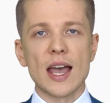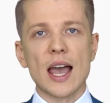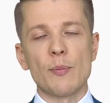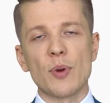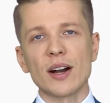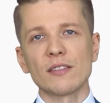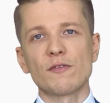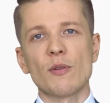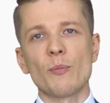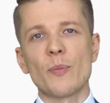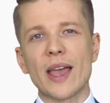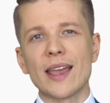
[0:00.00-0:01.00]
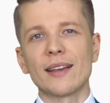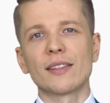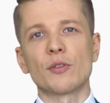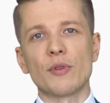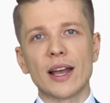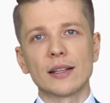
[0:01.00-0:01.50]
Apart from paying
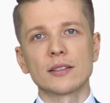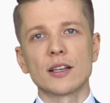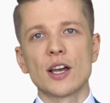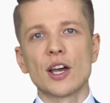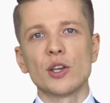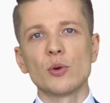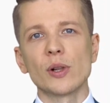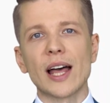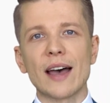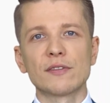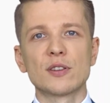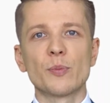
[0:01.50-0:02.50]
the rent, you will have